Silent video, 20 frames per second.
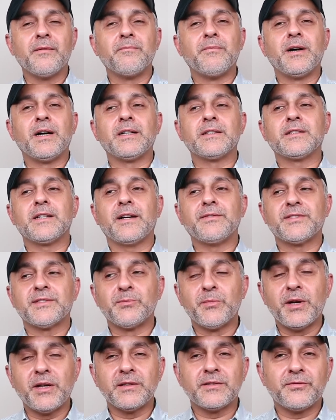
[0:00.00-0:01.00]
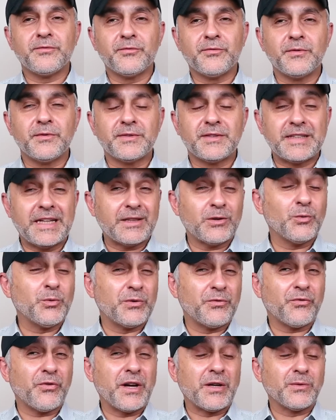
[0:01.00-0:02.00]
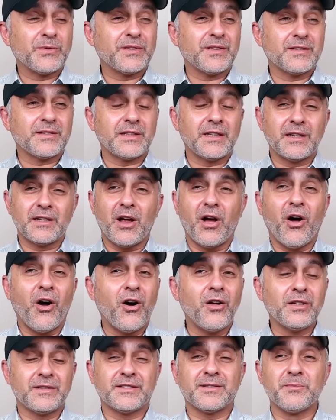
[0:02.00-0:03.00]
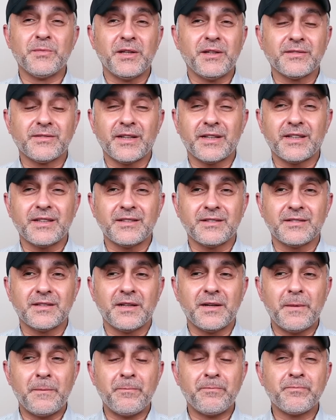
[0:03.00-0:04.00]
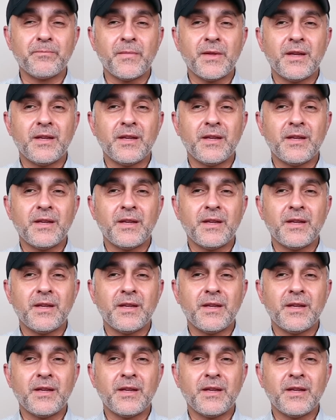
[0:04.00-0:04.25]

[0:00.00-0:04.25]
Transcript: but I've smelled sandalwood fragrances in it all it smells like is um,